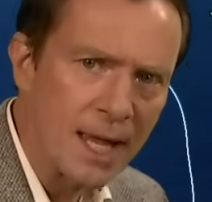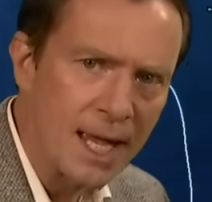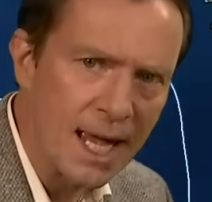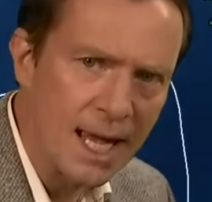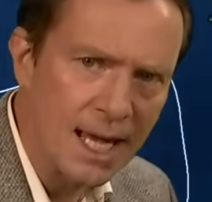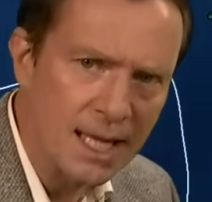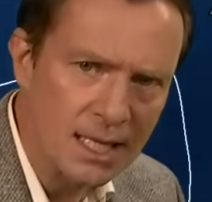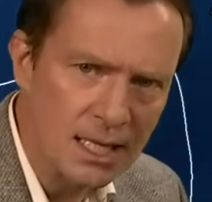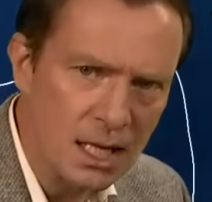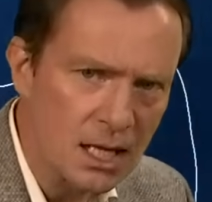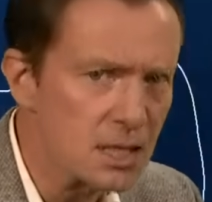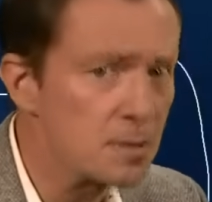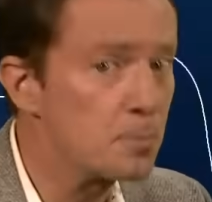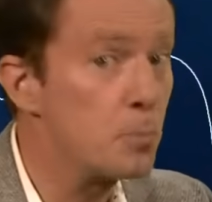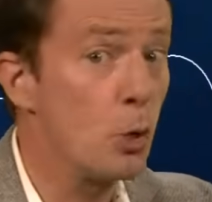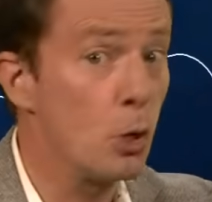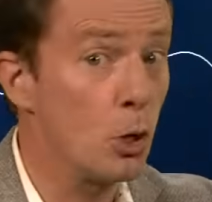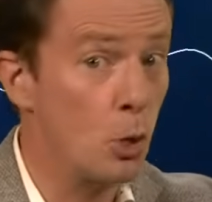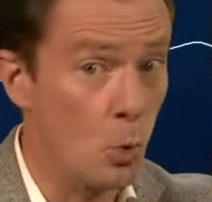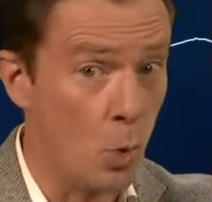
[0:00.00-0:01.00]
It does
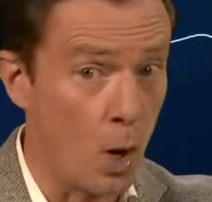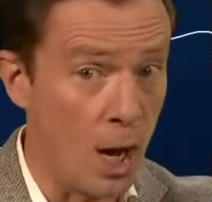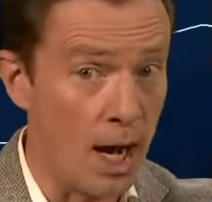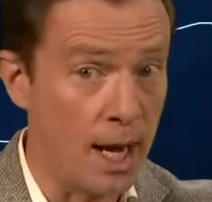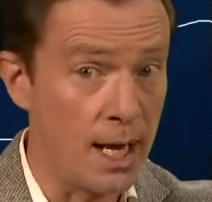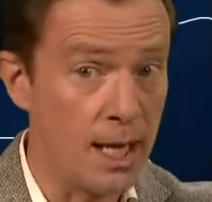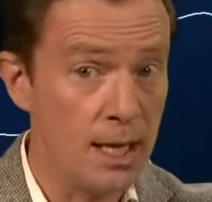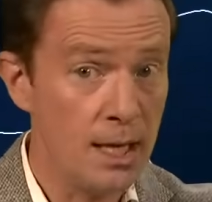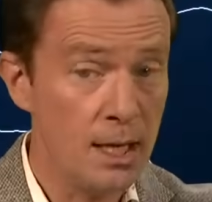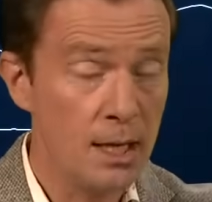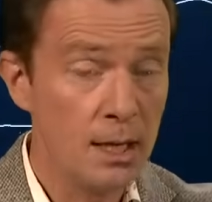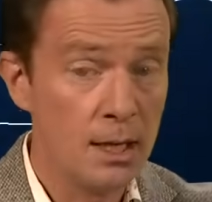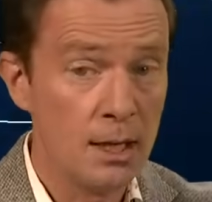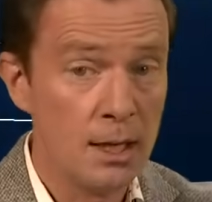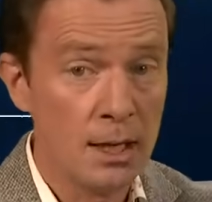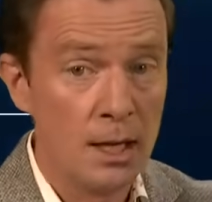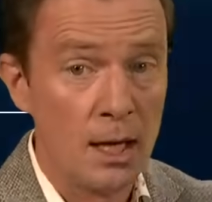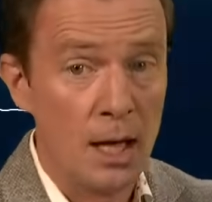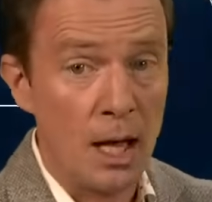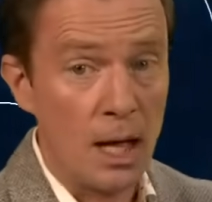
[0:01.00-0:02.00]
pull away
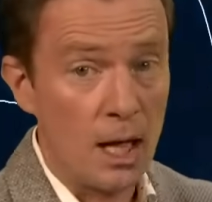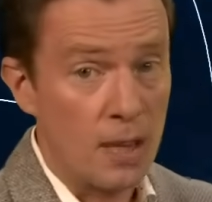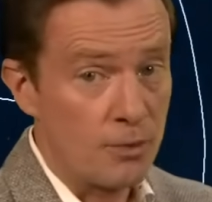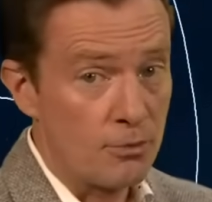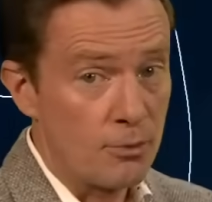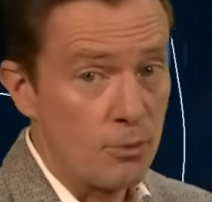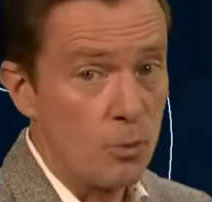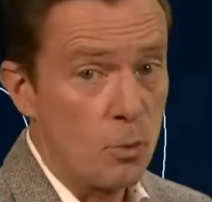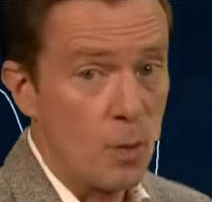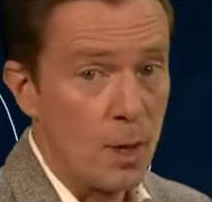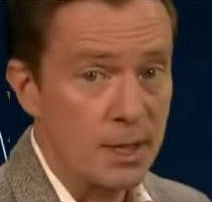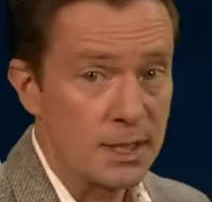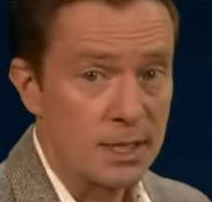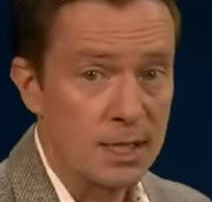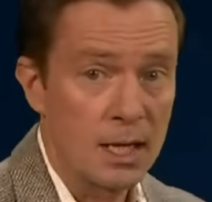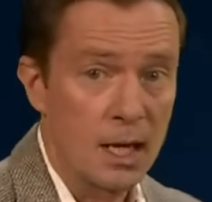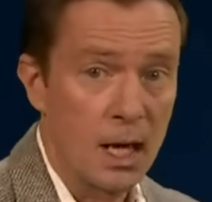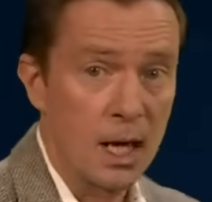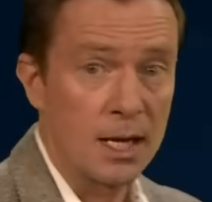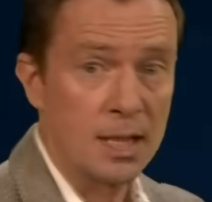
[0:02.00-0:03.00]
Uh, through
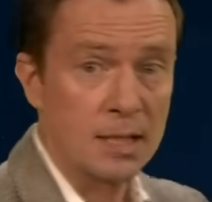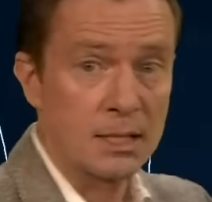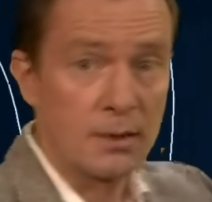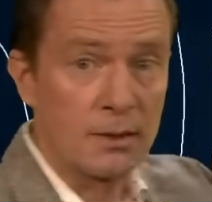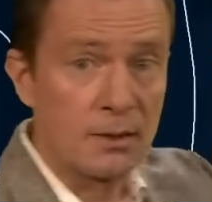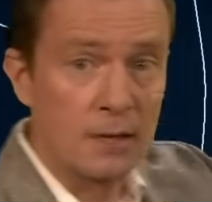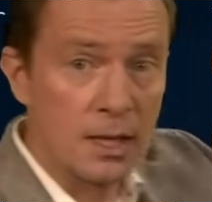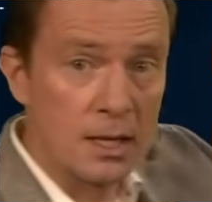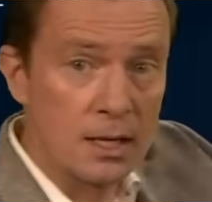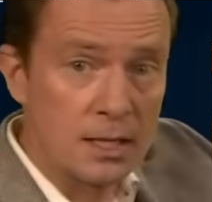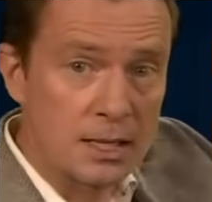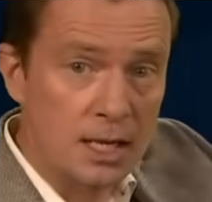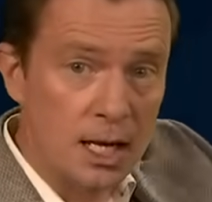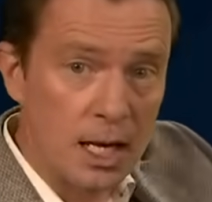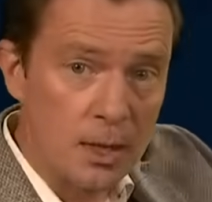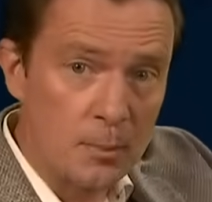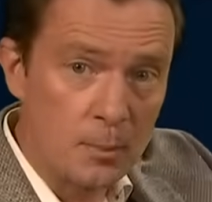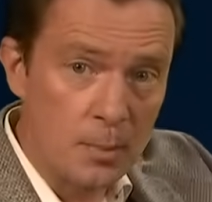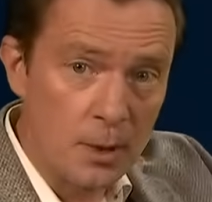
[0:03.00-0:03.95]
Wednesday night and into Thursday,